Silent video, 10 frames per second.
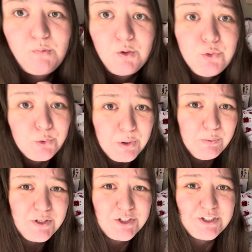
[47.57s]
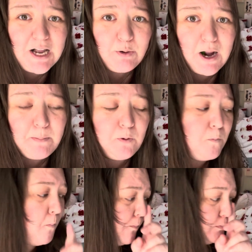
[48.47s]
The green ones are sour apple.
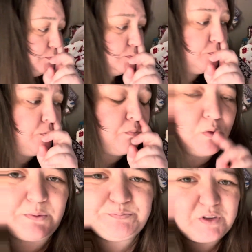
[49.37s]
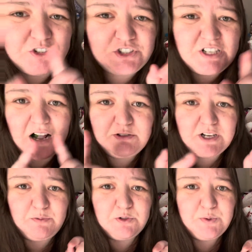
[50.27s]
It's just the outside was